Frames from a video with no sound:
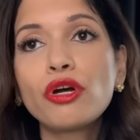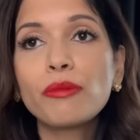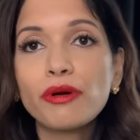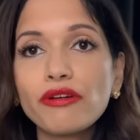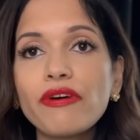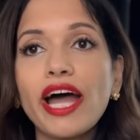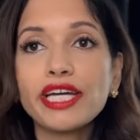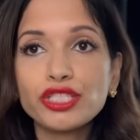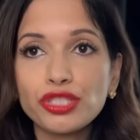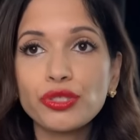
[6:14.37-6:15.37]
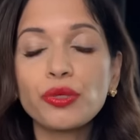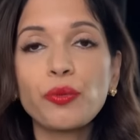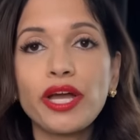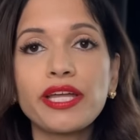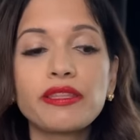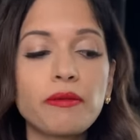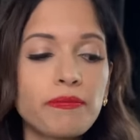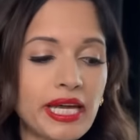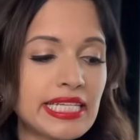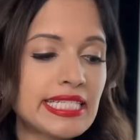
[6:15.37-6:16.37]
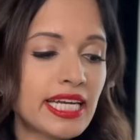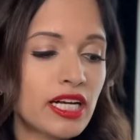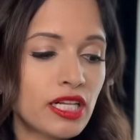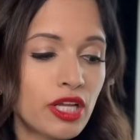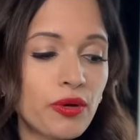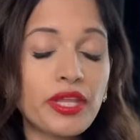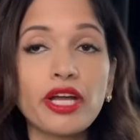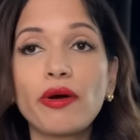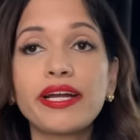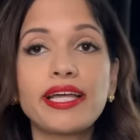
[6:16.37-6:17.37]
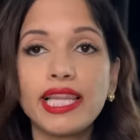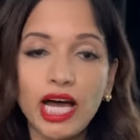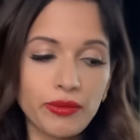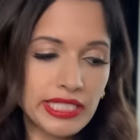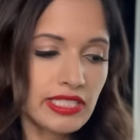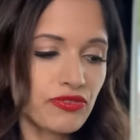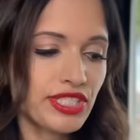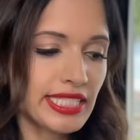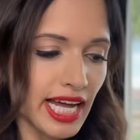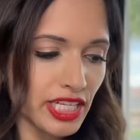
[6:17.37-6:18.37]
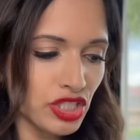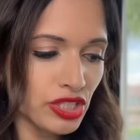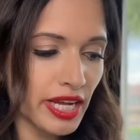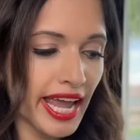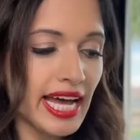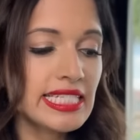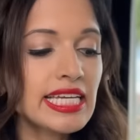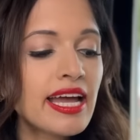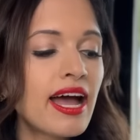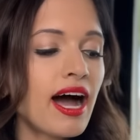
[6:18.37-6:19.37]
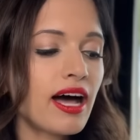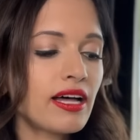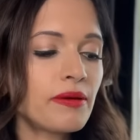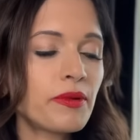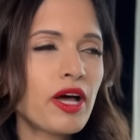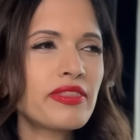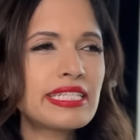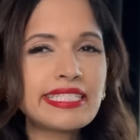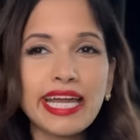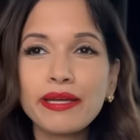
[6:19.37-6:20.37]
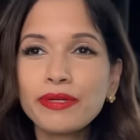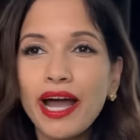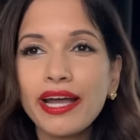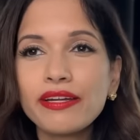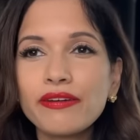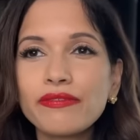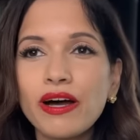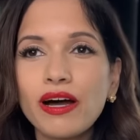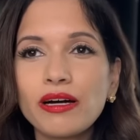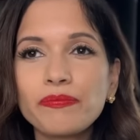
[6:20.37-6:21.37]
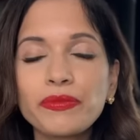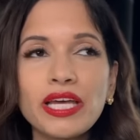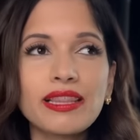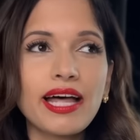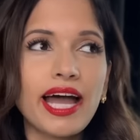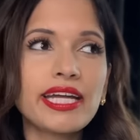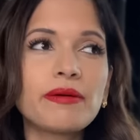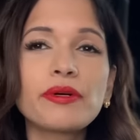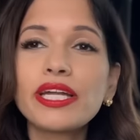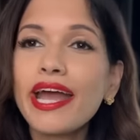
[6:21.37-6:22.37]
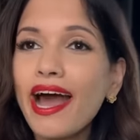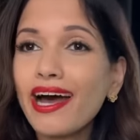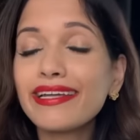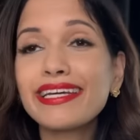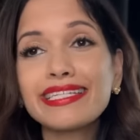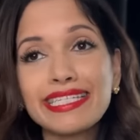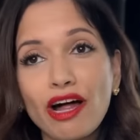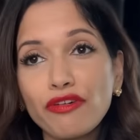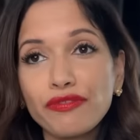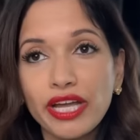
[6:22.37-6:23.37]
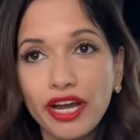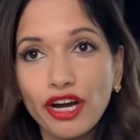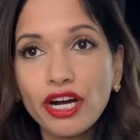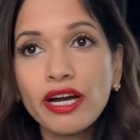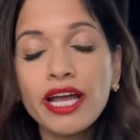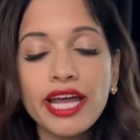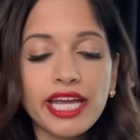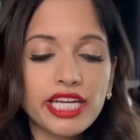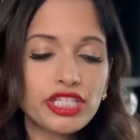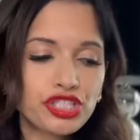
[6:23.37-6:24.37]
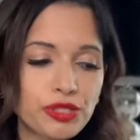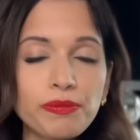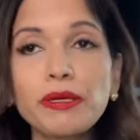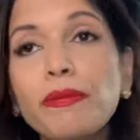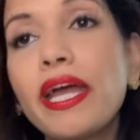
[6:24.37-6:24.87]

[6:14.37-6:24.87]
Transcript: provide you with basic clothing or an allowance for such. And on the same kind of line, I'm gonna add self-care. He should be